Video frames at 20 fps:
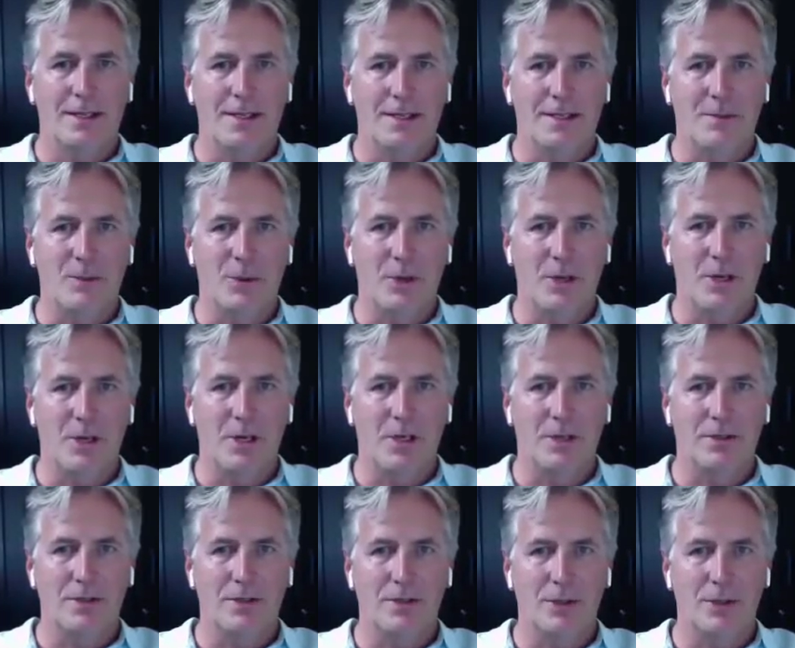We're
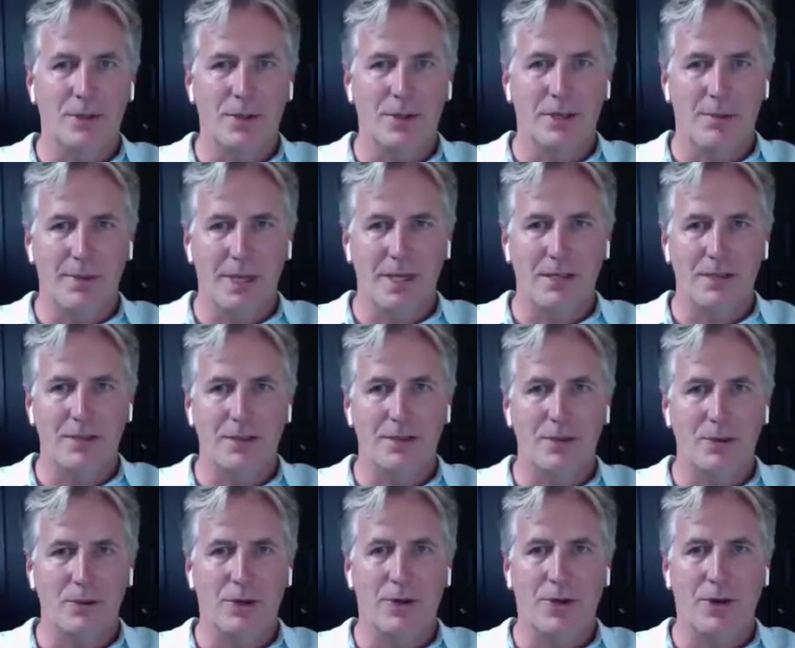all doing our best to
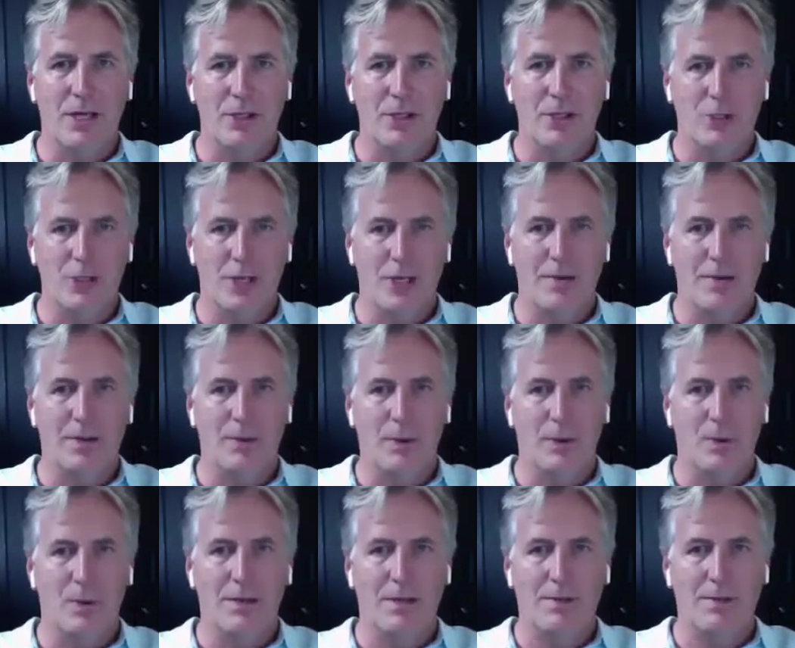do a great job, and
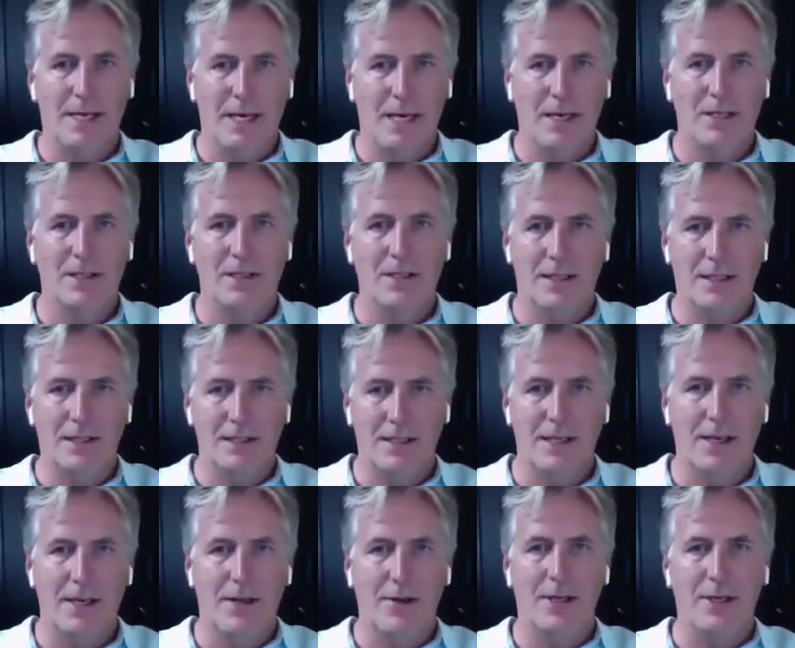we want to be excellent
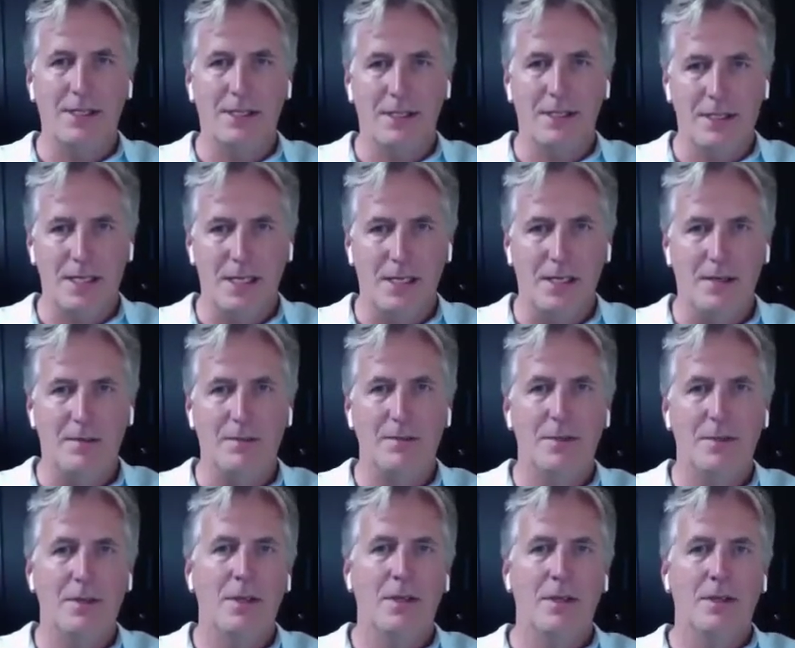together as a
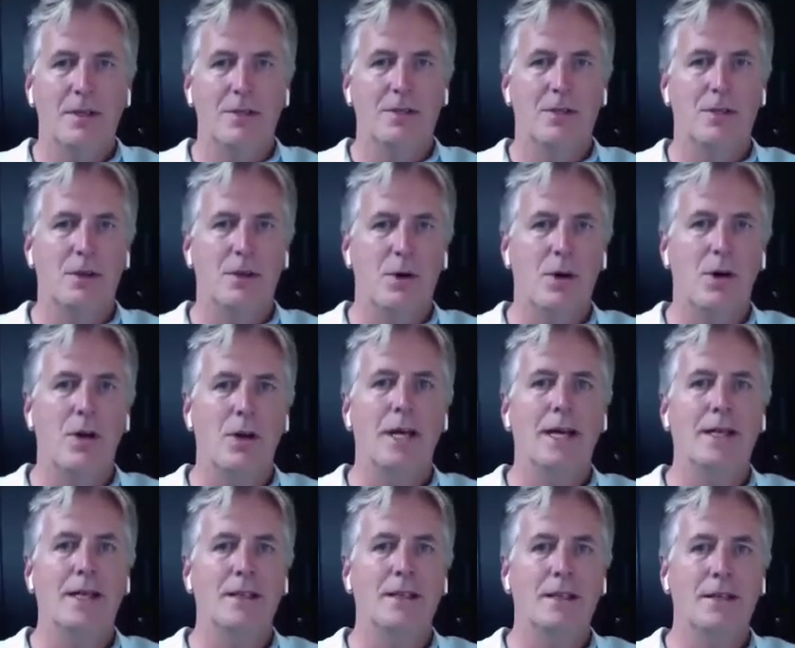team. Yep. So the
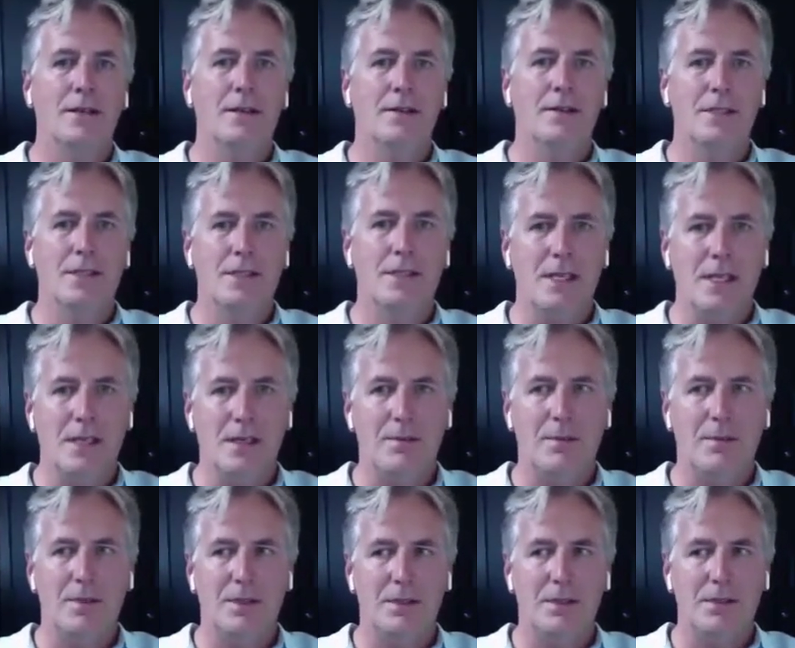whole idea of
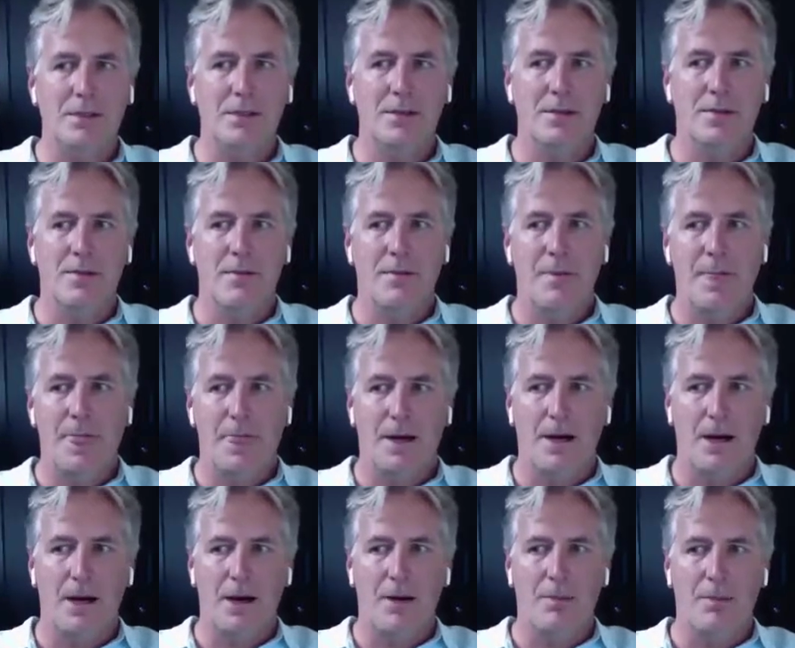team is
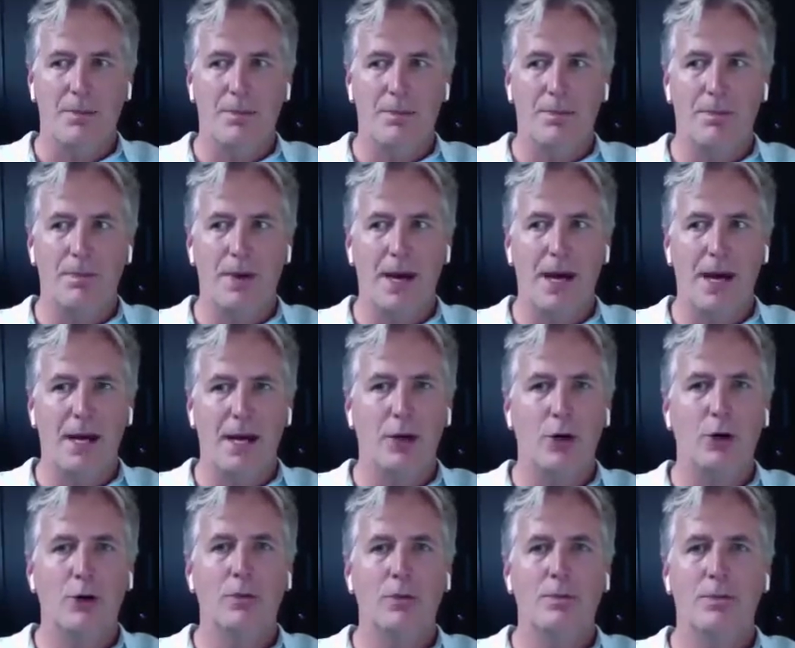
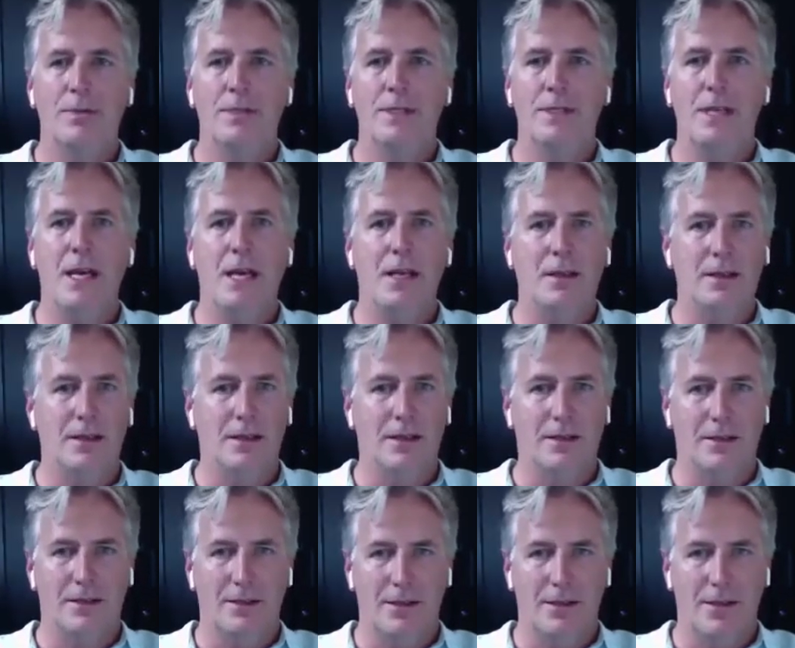echoed
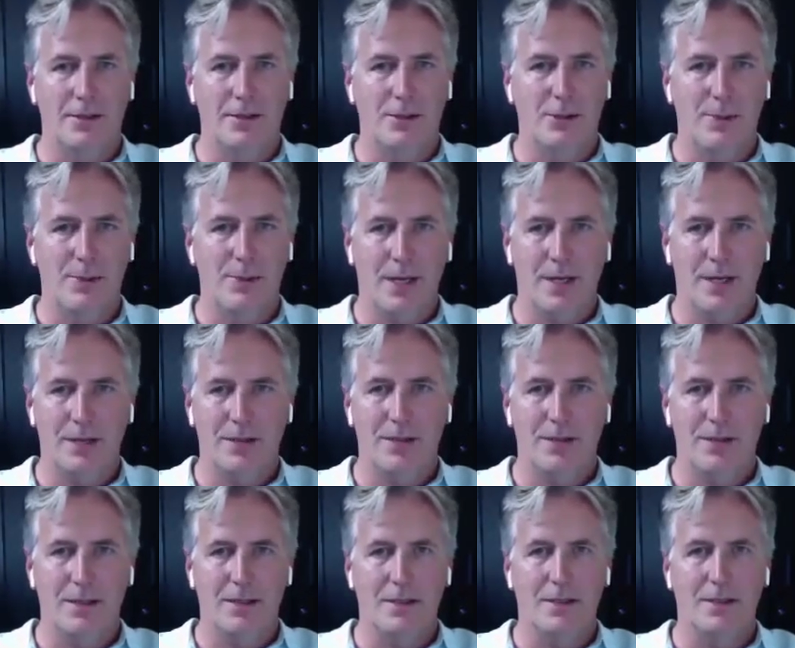daily in our space
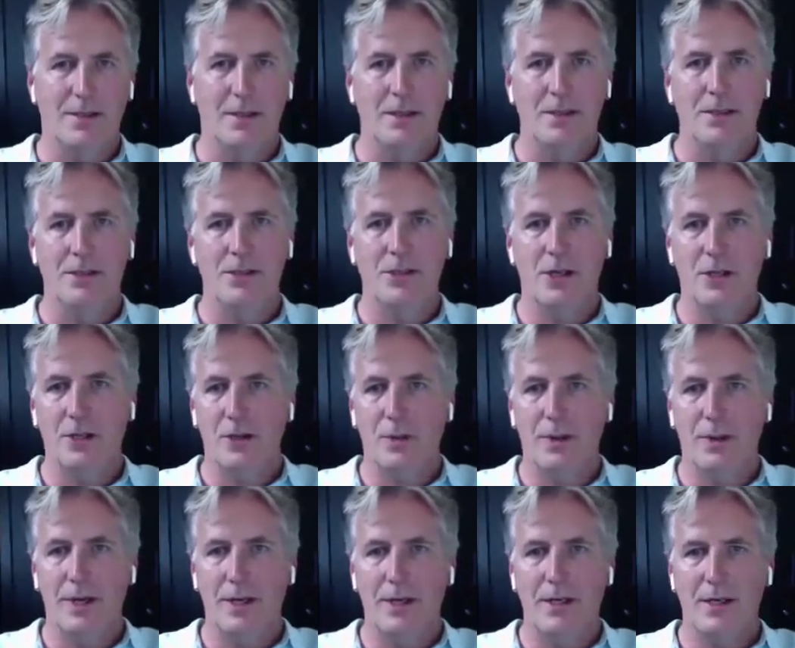in
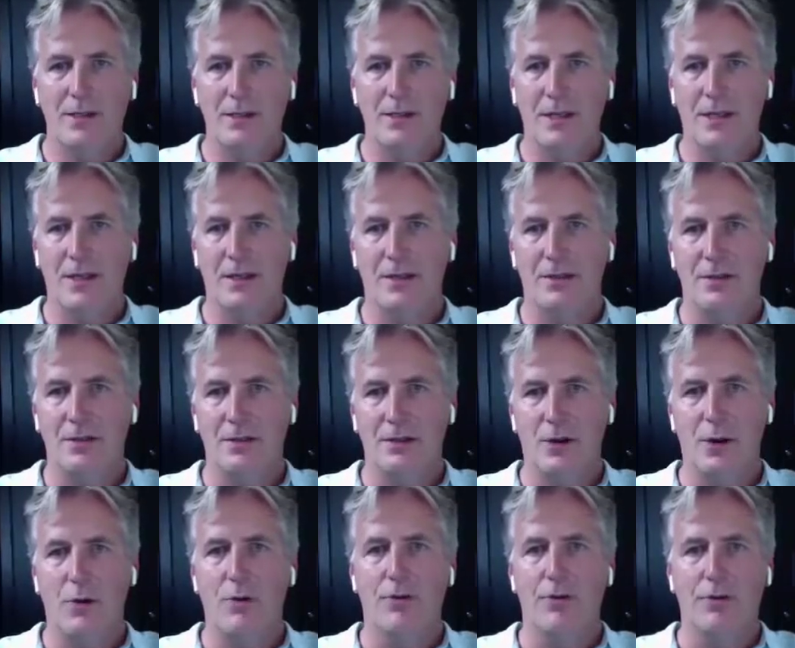subtle ways and
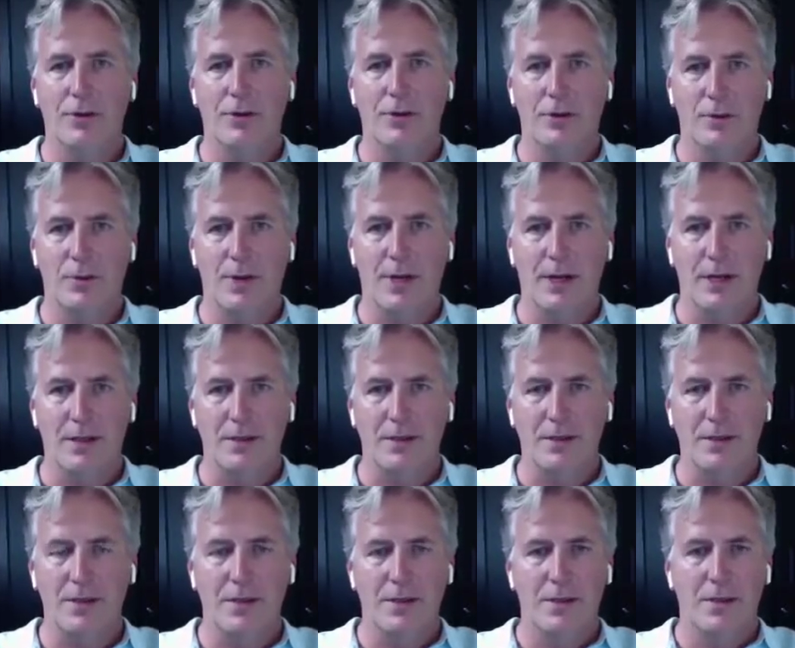overt
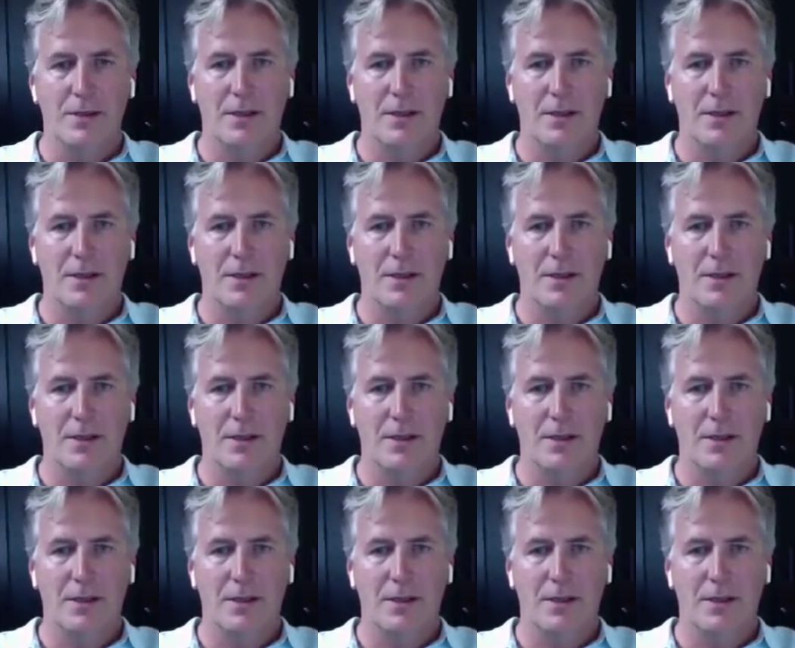ways.